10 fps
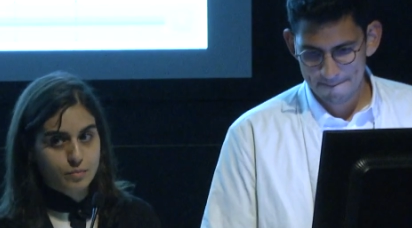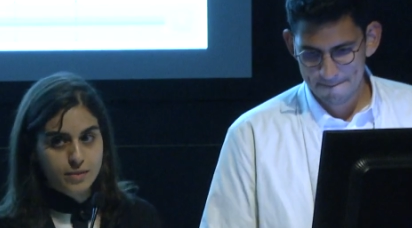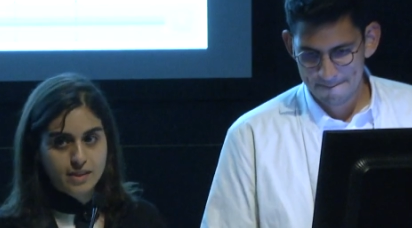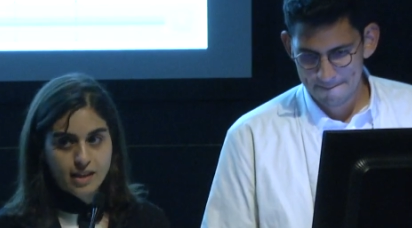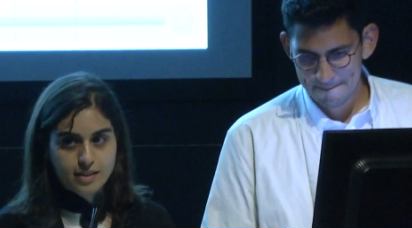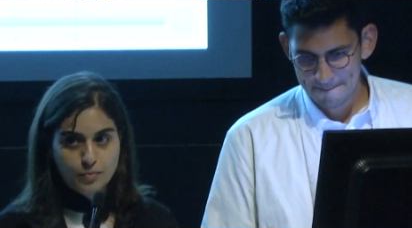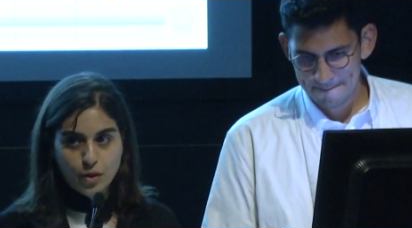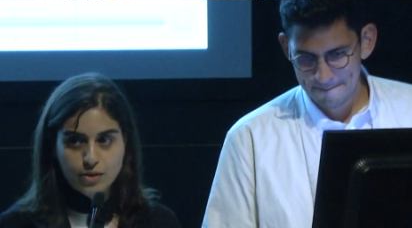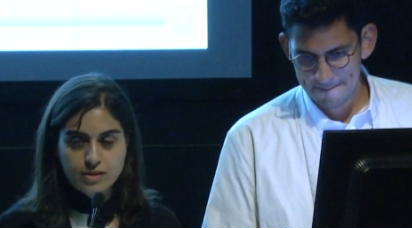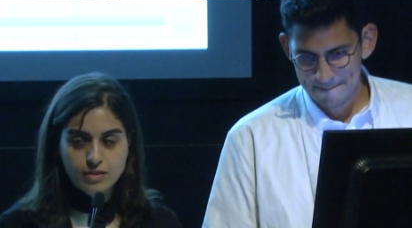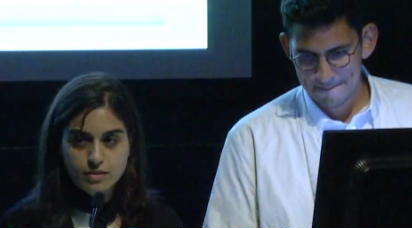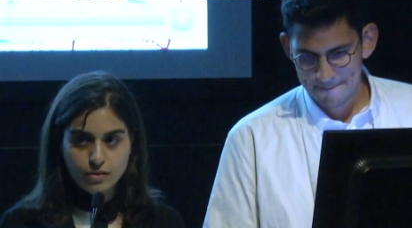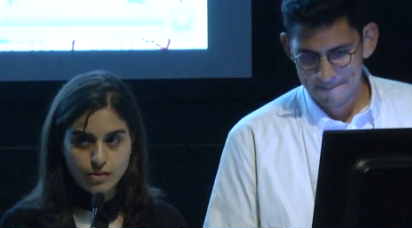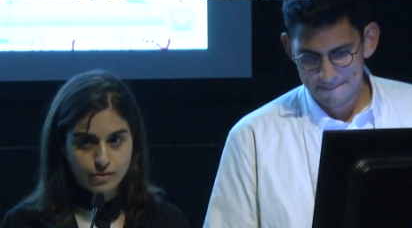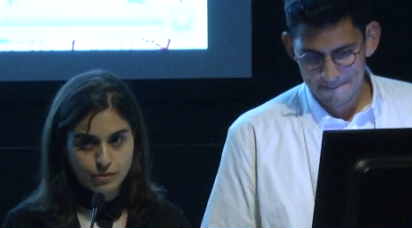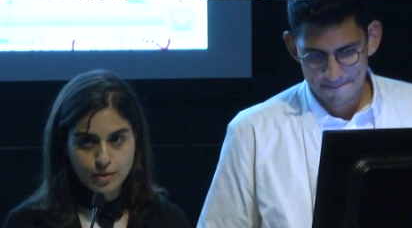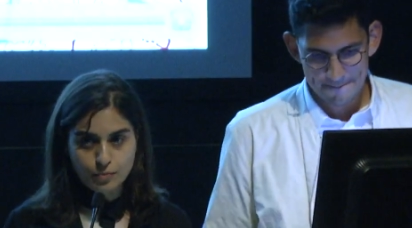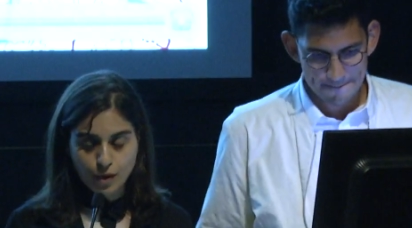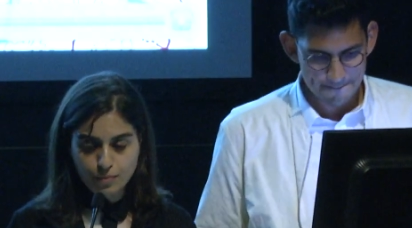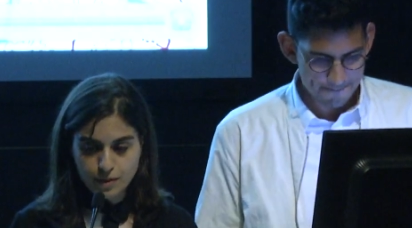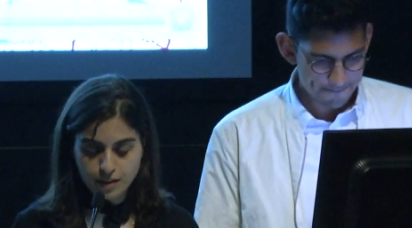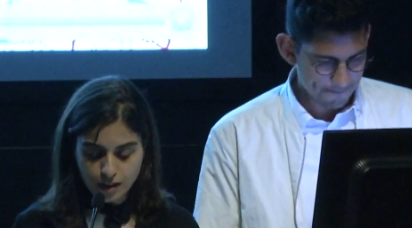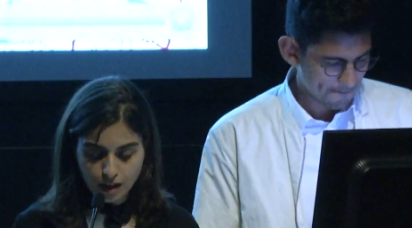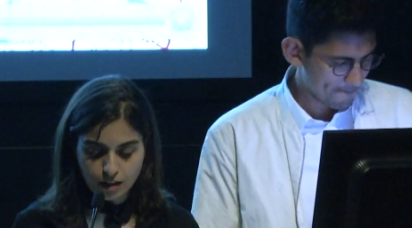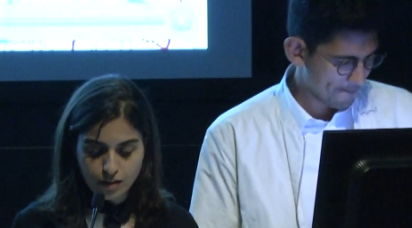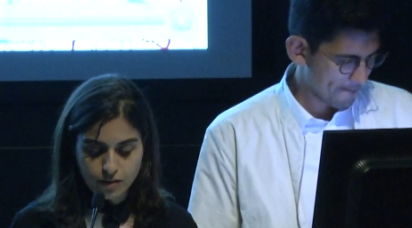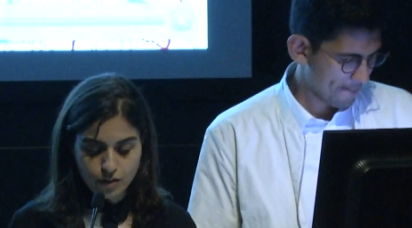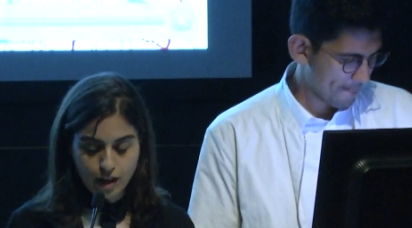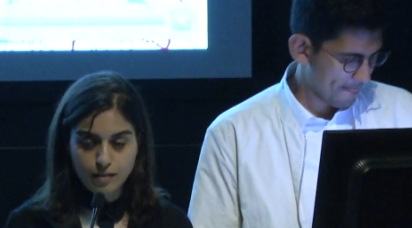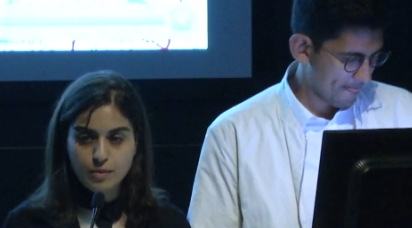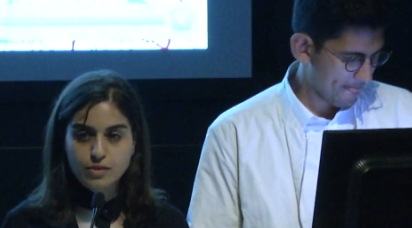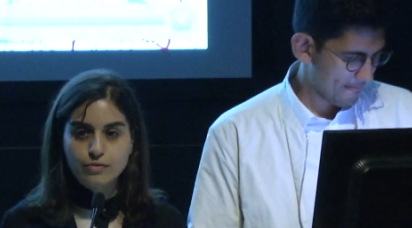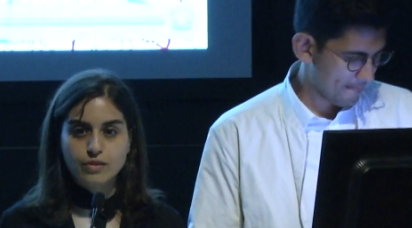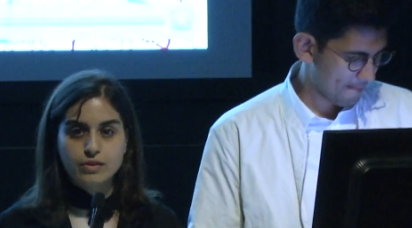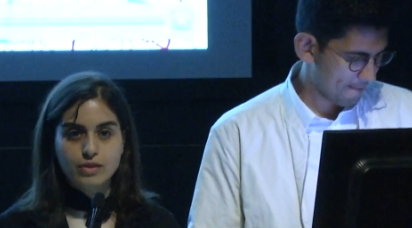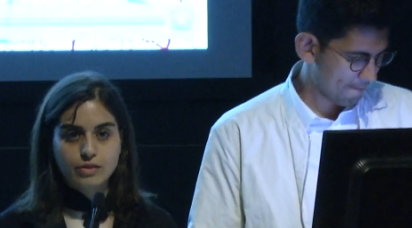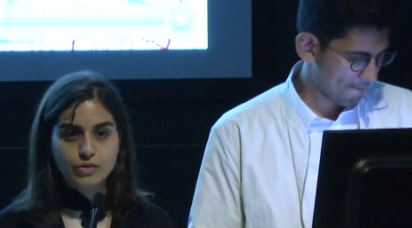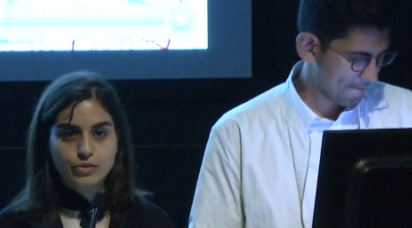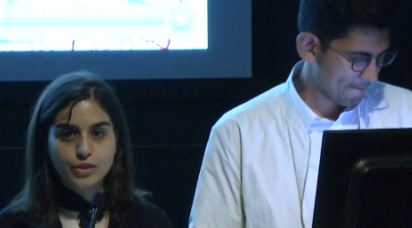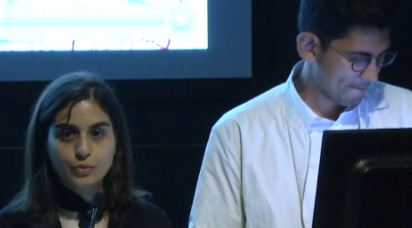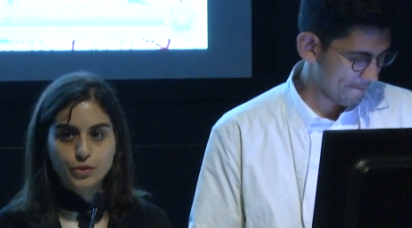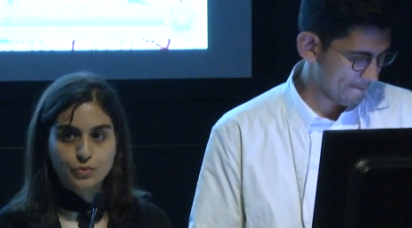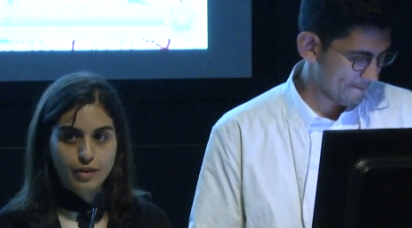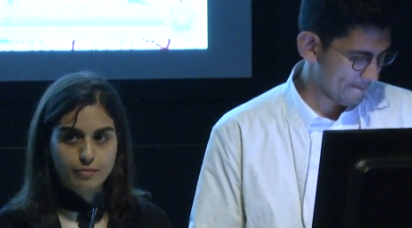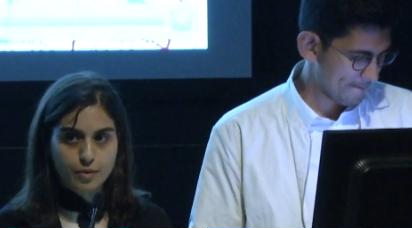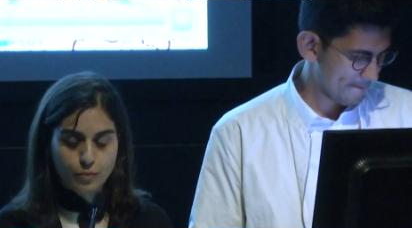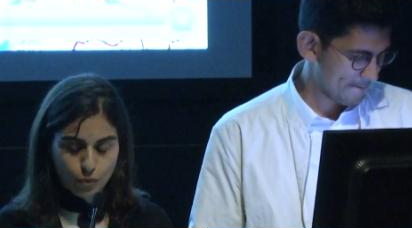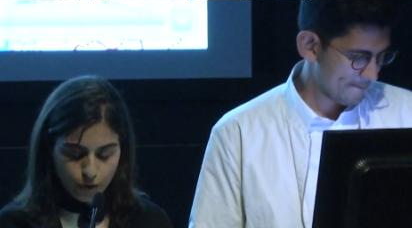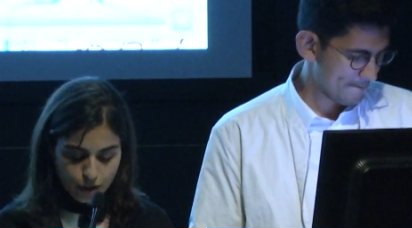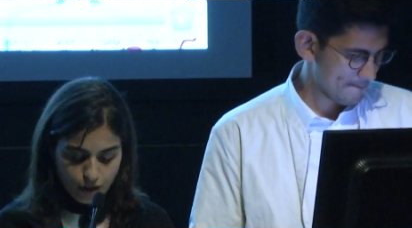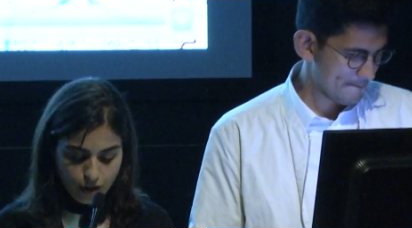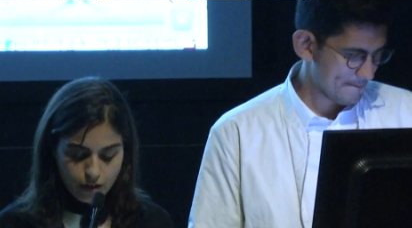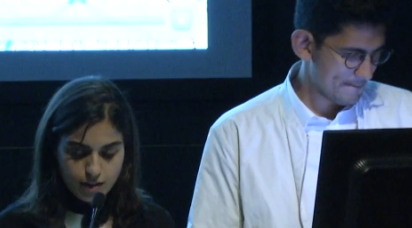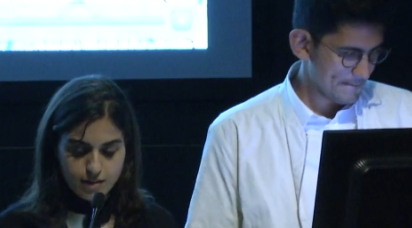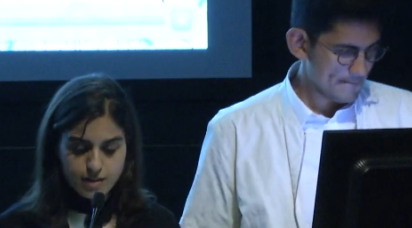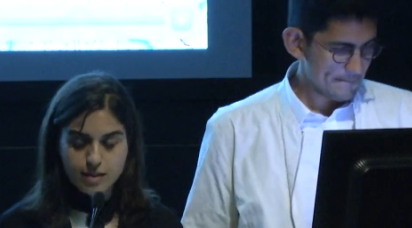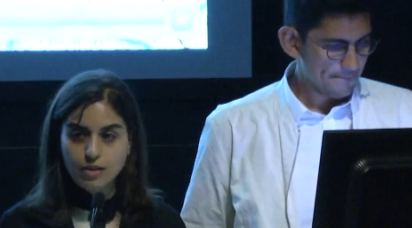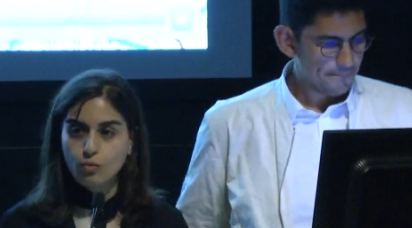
Speaker 1: beside parcels or real property, another element of the territory which we have been working on is the